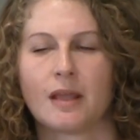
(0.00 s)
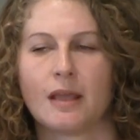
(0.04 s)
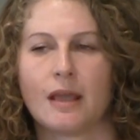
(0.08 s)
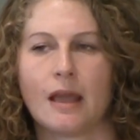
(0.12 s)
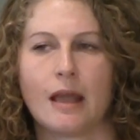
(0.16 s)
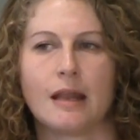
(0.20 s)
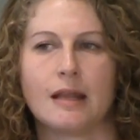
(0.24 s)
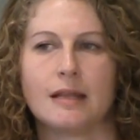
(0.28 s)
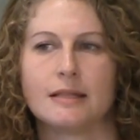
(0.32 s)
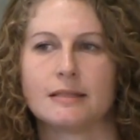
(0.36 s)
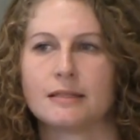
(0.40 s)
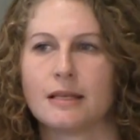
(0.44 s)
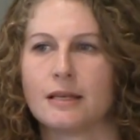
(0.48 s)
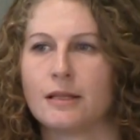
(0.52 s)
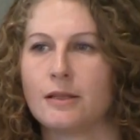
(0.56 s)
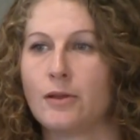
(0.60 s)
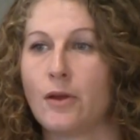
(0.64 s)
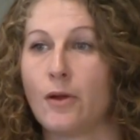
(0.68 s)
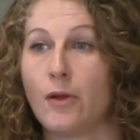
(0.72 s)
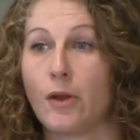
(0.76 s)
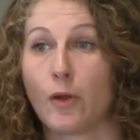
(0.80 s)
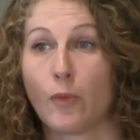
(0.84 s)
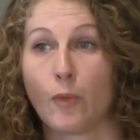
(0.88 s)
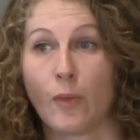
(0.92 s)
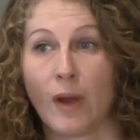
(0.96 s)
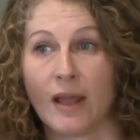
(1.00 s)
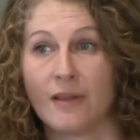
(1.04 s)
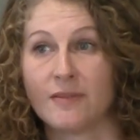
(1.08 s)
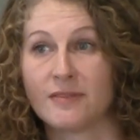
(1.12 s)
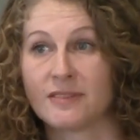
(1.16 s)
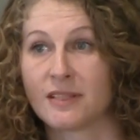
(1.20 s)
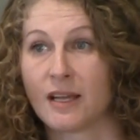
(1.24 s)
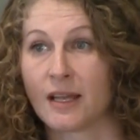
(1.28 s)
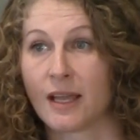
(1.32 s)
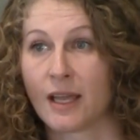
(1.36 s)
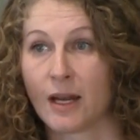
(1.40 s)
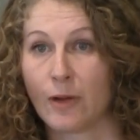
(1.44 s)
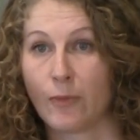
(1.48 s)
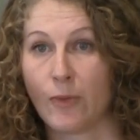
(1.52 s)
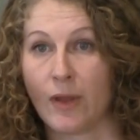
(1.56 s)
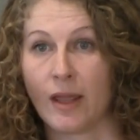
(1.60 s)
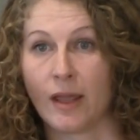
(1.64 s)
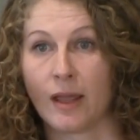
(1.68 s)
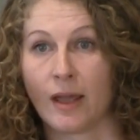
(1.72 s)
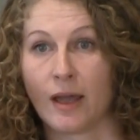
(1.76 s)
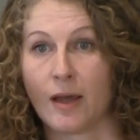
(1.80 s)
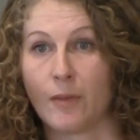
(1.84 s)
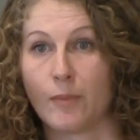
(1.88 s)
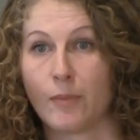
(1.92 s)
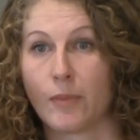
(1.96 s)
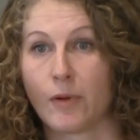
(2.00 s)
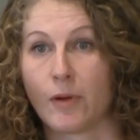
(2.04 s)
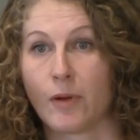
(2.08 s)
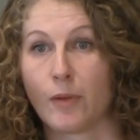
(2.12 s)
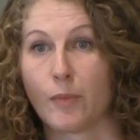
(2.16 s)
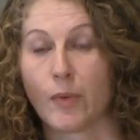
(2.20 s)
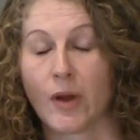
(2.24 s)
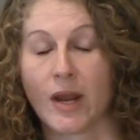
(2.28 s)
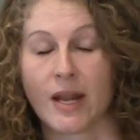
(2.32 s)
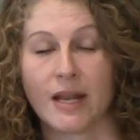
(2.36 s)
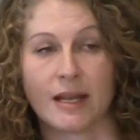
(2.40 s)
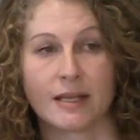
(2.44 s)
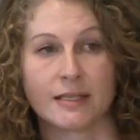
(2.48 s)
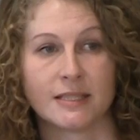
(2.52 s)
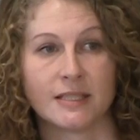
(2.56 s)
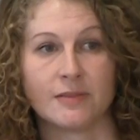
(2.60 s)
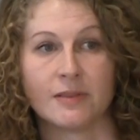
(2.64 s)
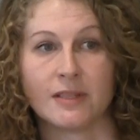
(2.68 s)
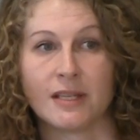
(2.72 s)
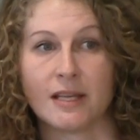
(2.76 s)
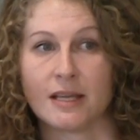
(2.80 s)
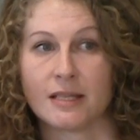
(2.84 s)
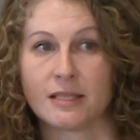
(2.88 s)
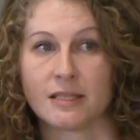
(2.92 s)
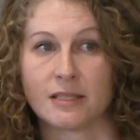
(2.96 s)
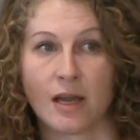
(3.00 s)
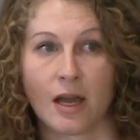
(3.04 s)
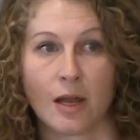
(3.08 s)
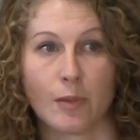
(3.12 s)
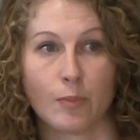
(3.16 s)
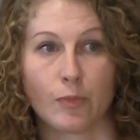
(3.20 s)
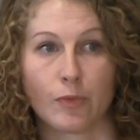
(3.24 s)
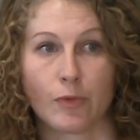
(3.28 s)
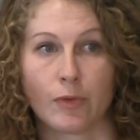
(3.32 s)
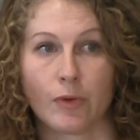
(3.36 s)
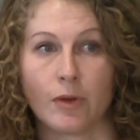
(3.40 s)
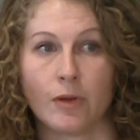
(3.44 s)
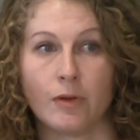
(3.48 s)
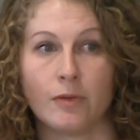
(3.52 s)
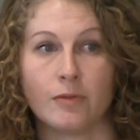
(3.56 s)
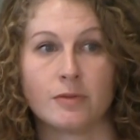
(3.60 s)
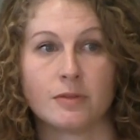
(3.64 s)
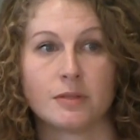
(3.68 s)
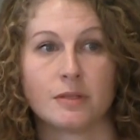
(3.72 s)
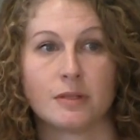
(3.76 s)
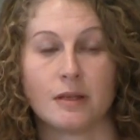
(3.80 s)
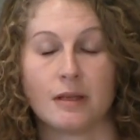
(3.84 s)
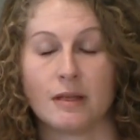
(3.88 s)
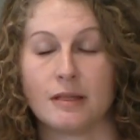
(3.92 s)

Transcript: And he said, "No, your wife's not going to wake up. Her brain activity has not improved.